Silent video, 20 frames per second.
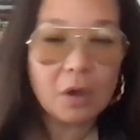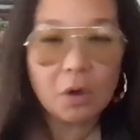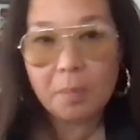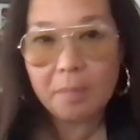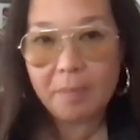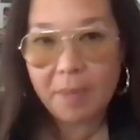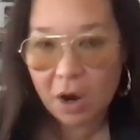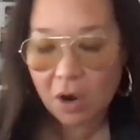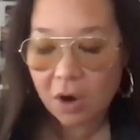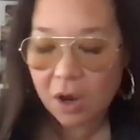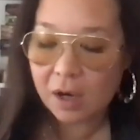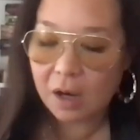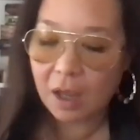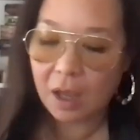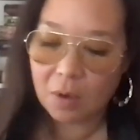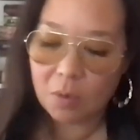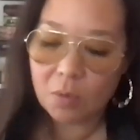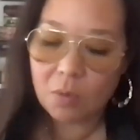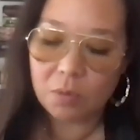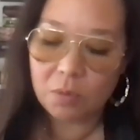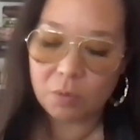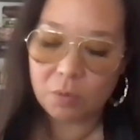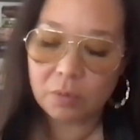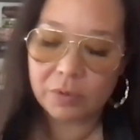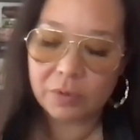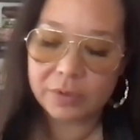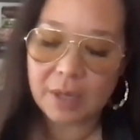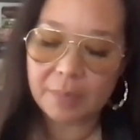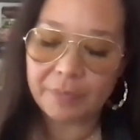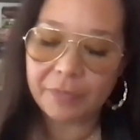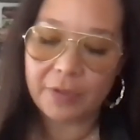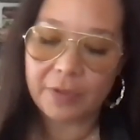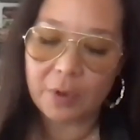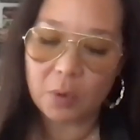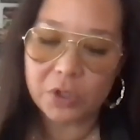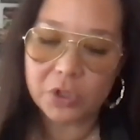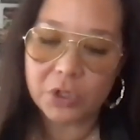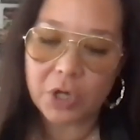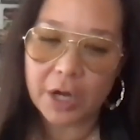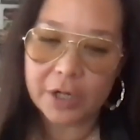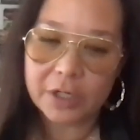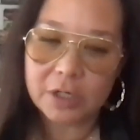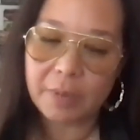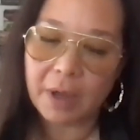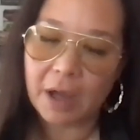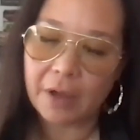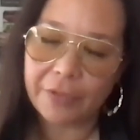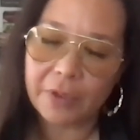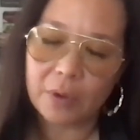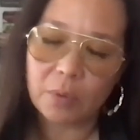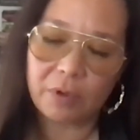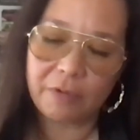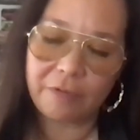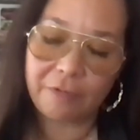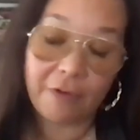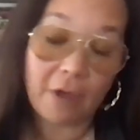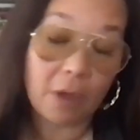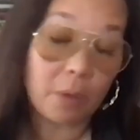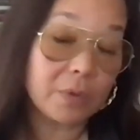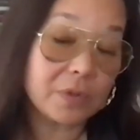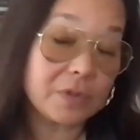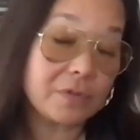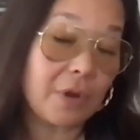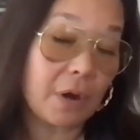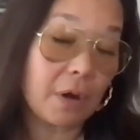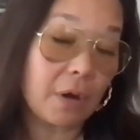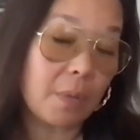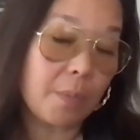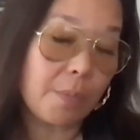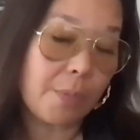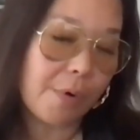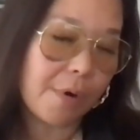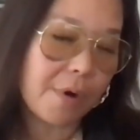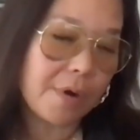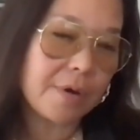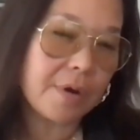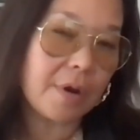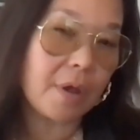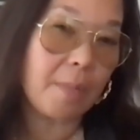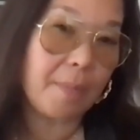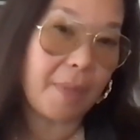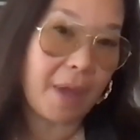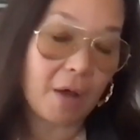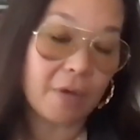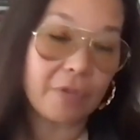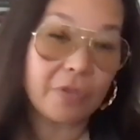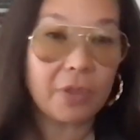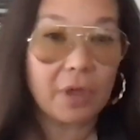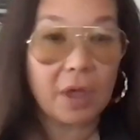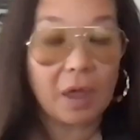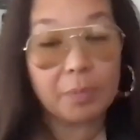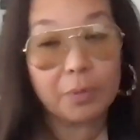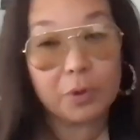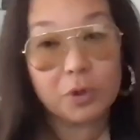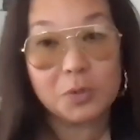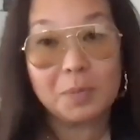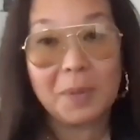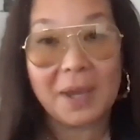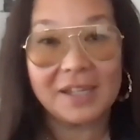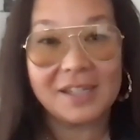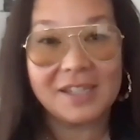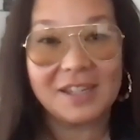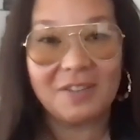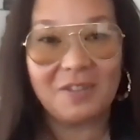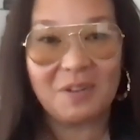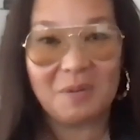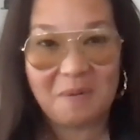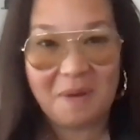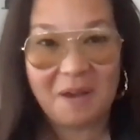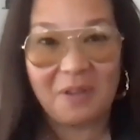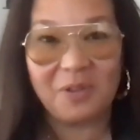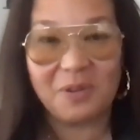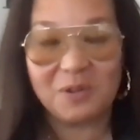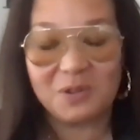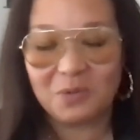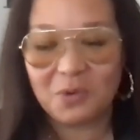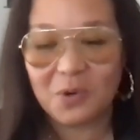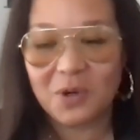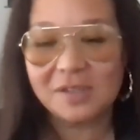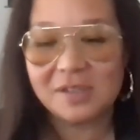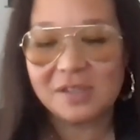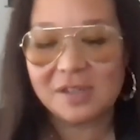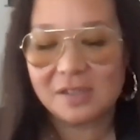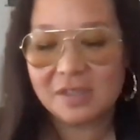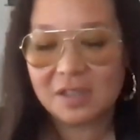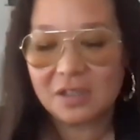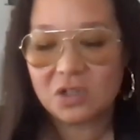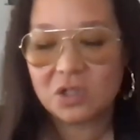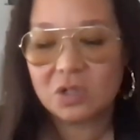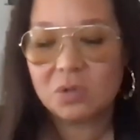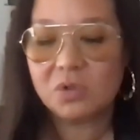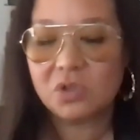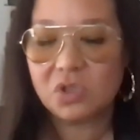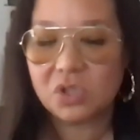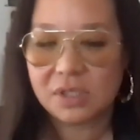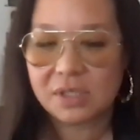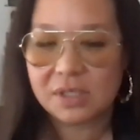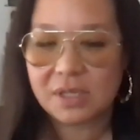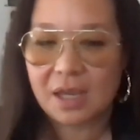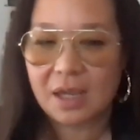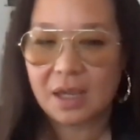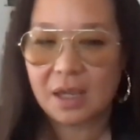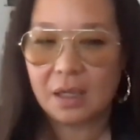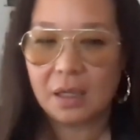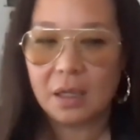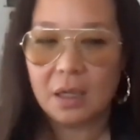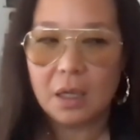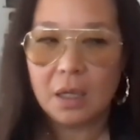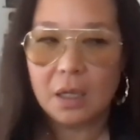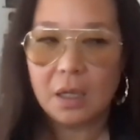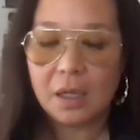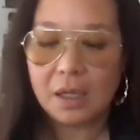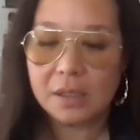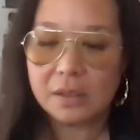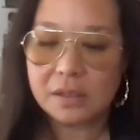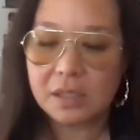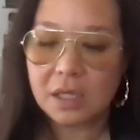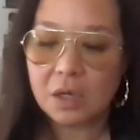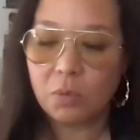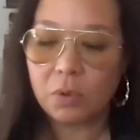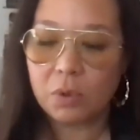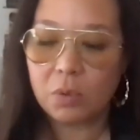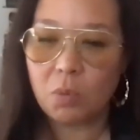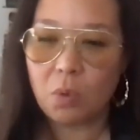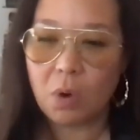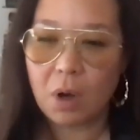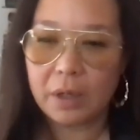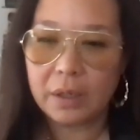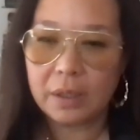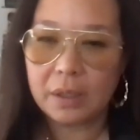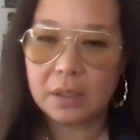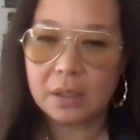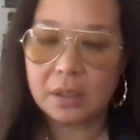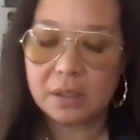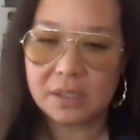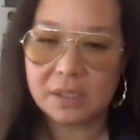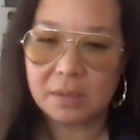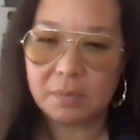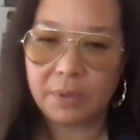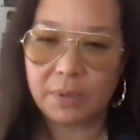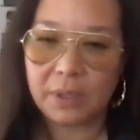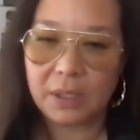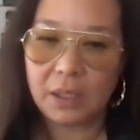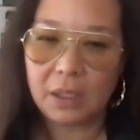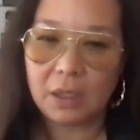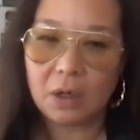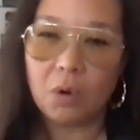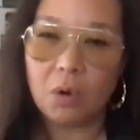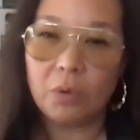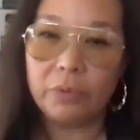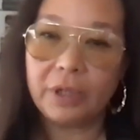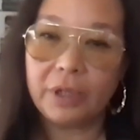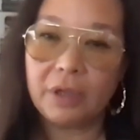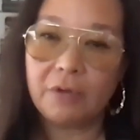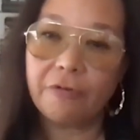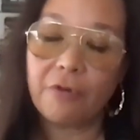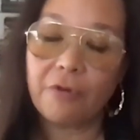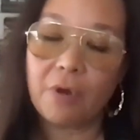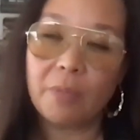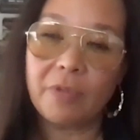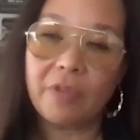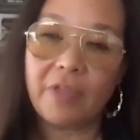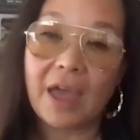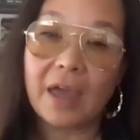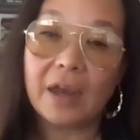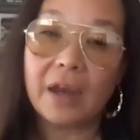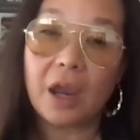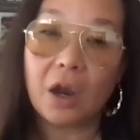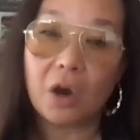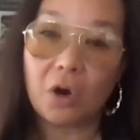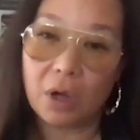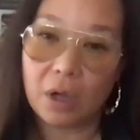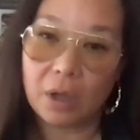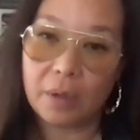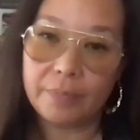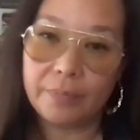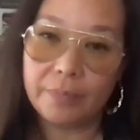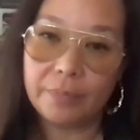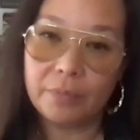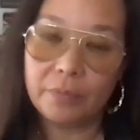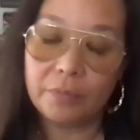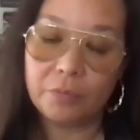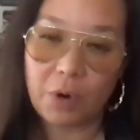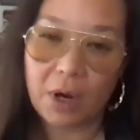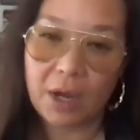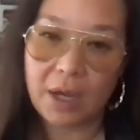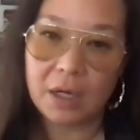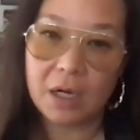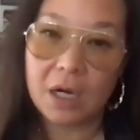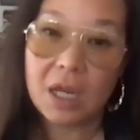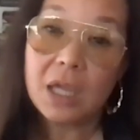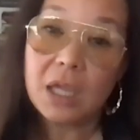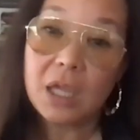mary and i something that we talked about that we felt was very important about that perspective and about those voices that she was just saying is that we wanted it to be only from that era right?